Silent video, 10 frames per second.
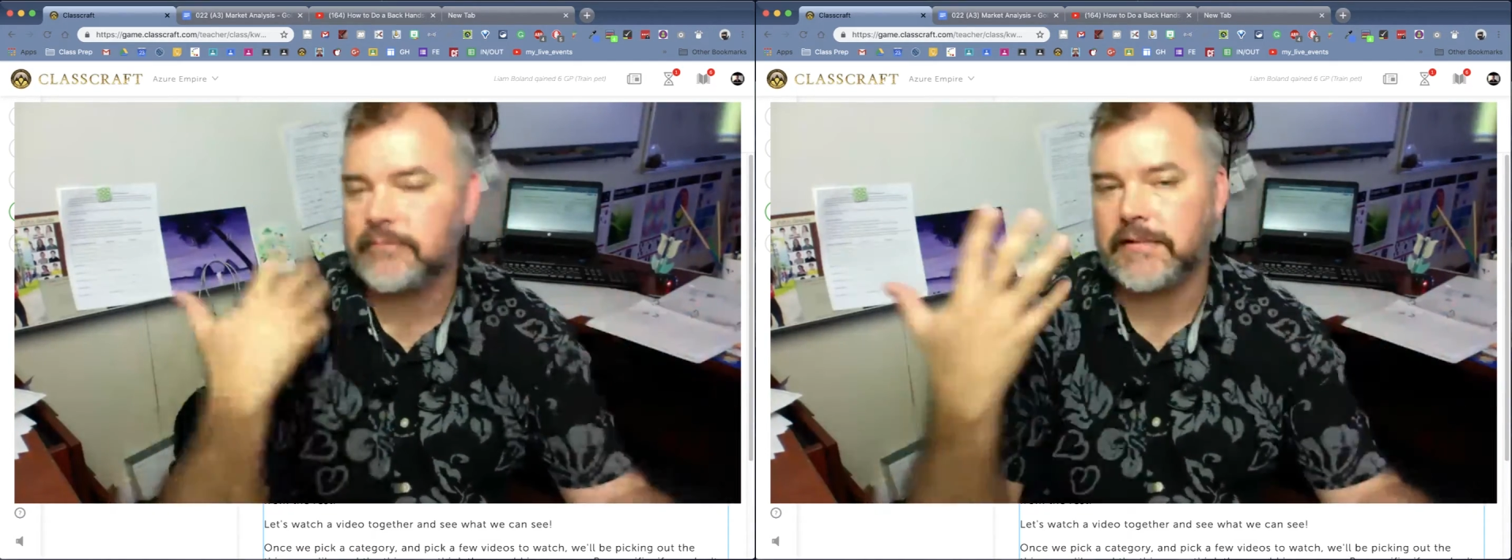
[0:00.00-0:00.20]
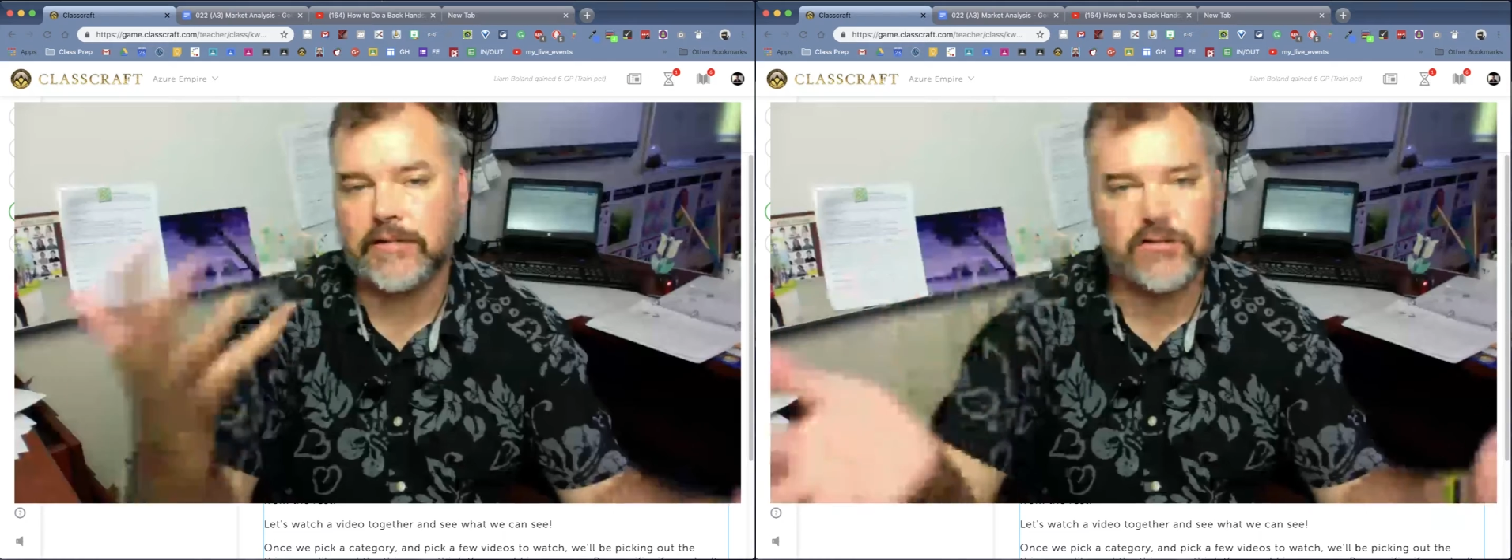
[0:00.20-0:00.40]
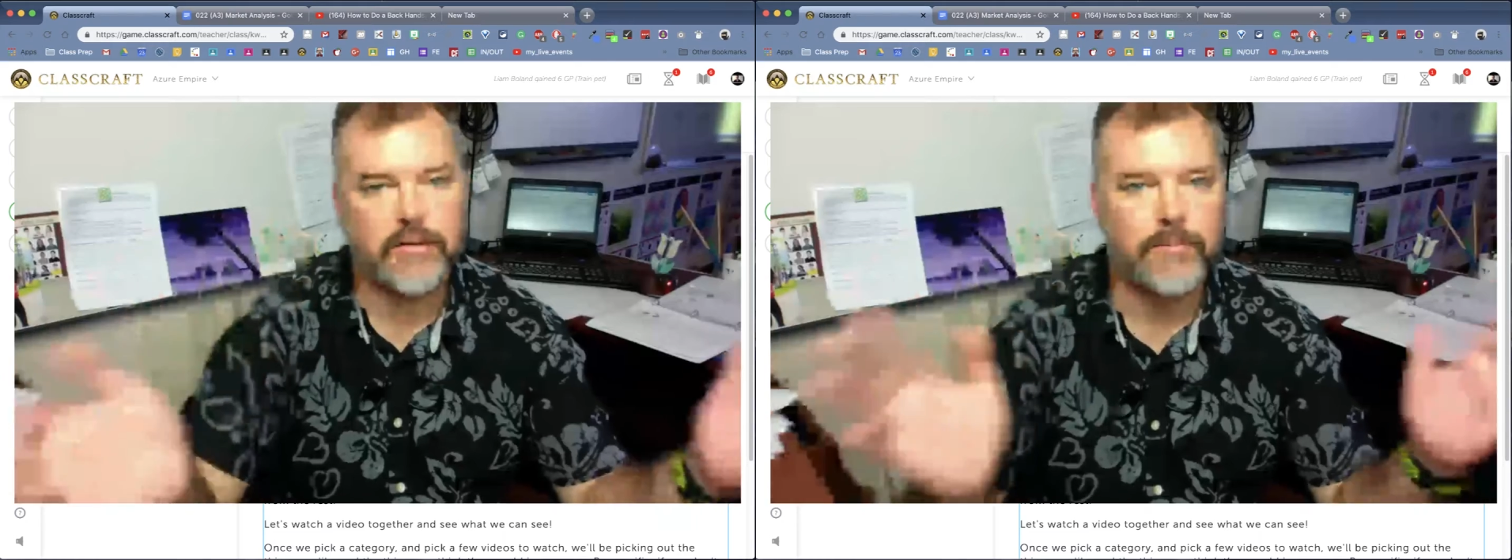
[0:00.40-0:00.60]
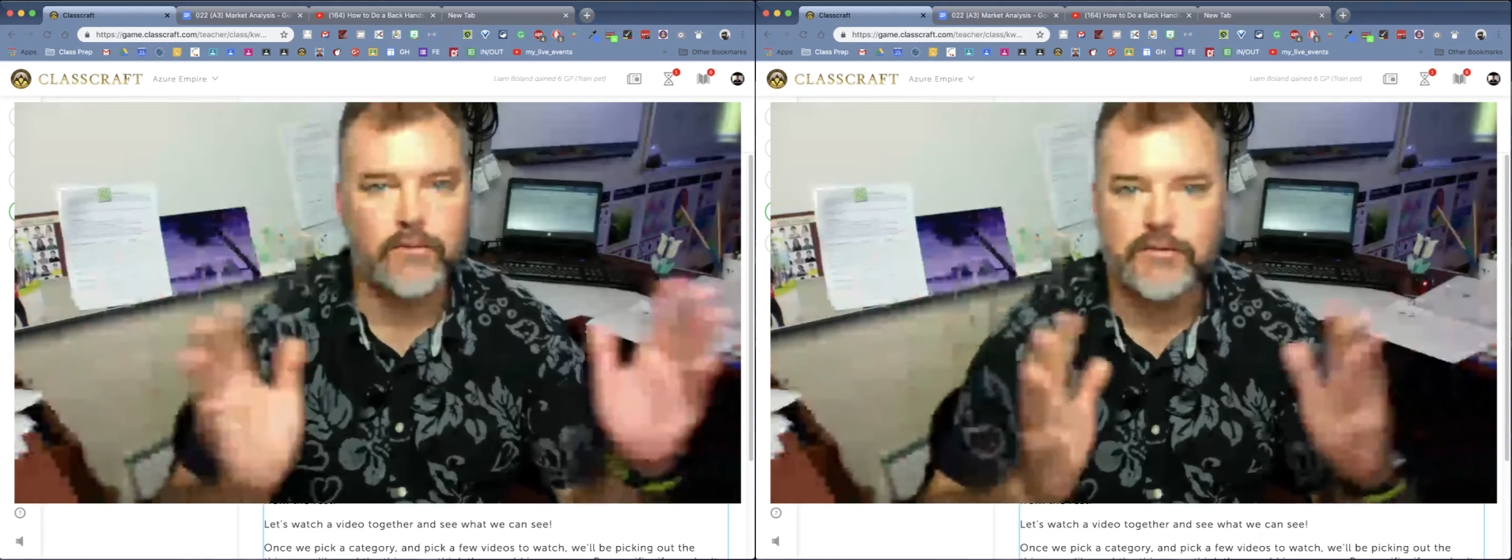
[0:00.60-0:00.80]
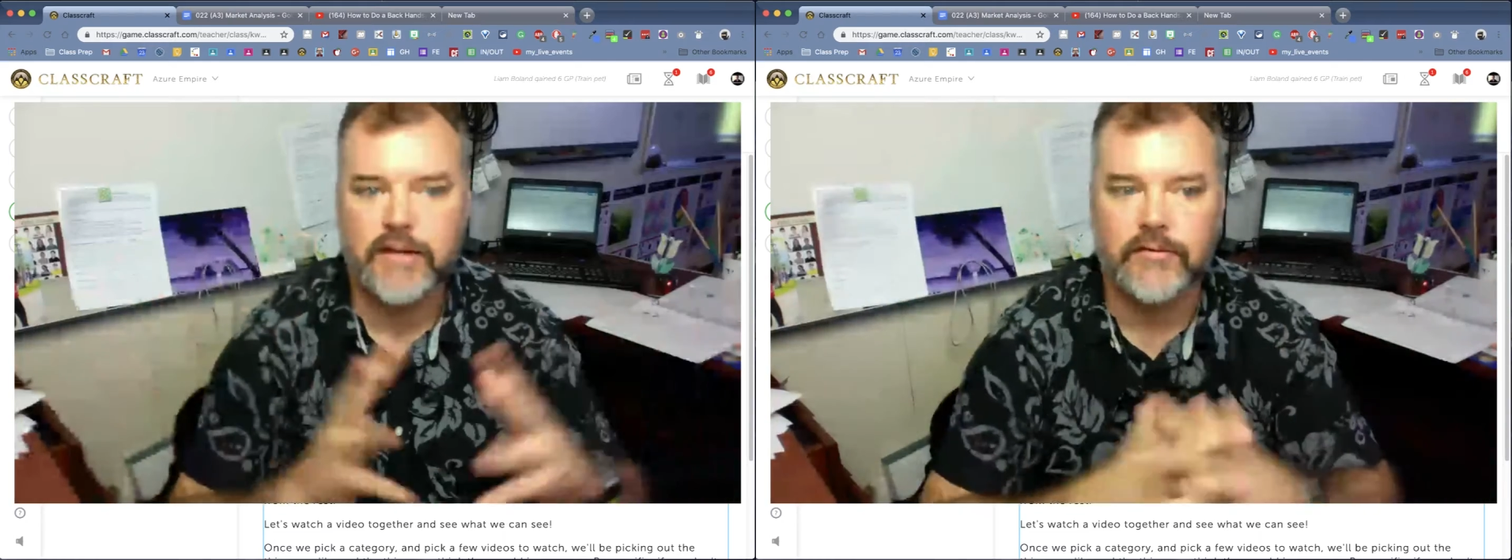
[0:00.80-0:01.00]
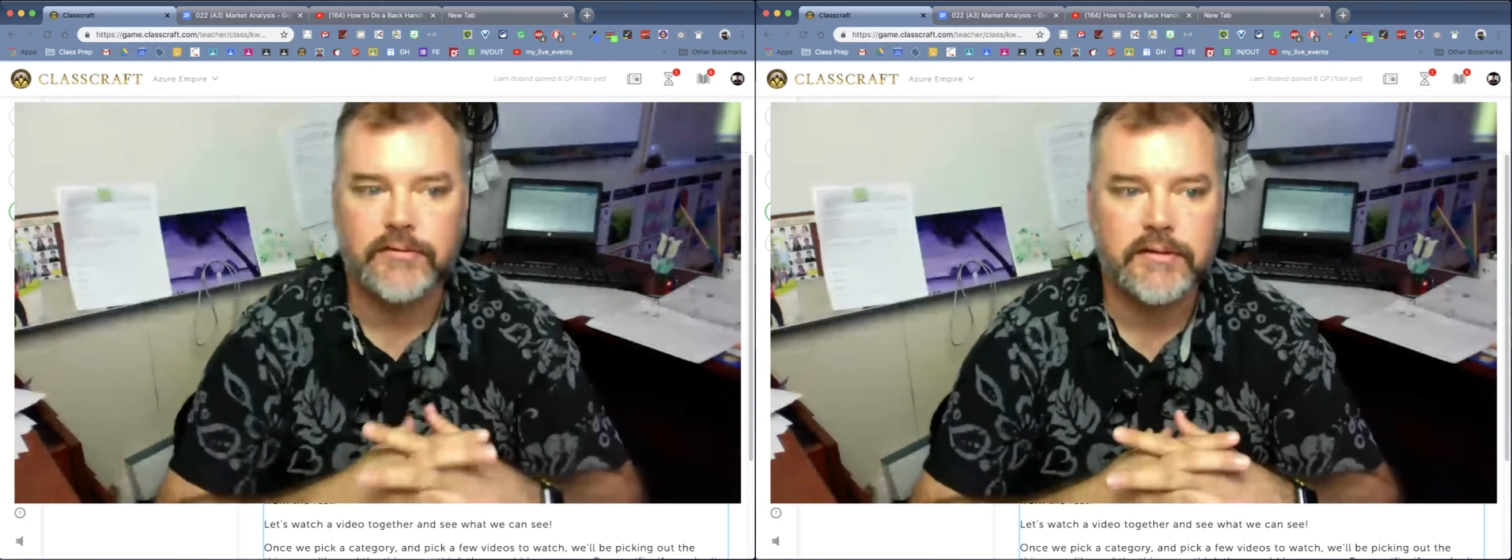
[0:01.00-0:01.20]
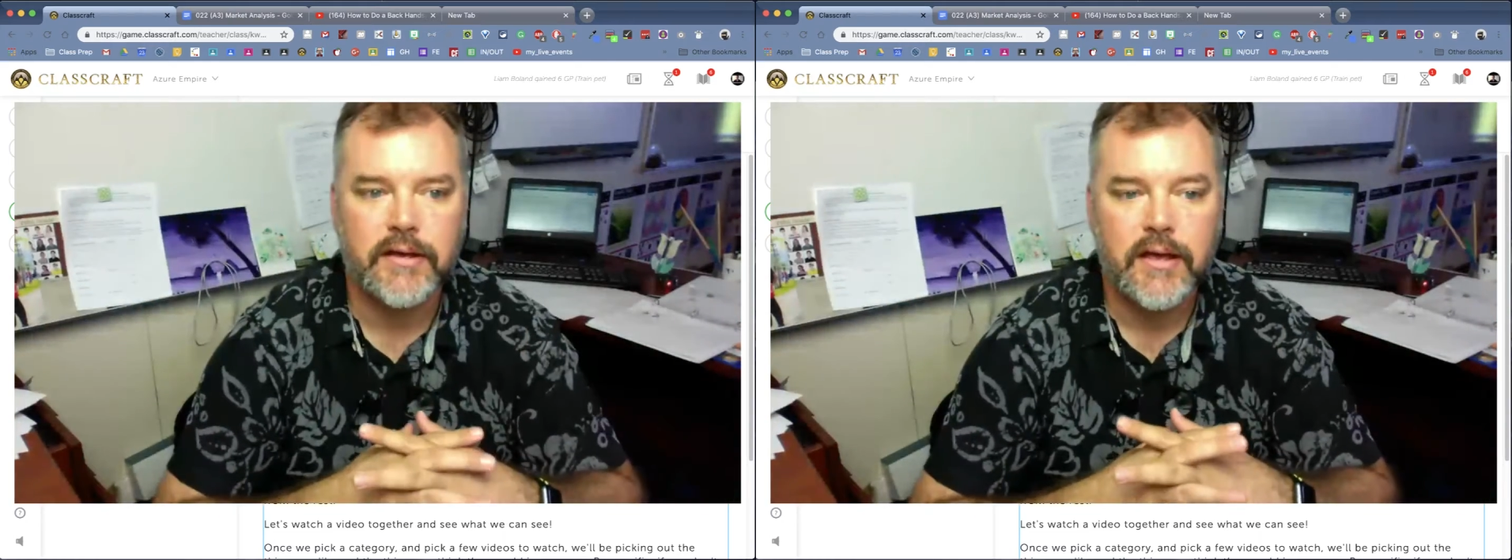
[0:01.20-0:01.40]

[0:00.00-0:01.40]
teach them new skills.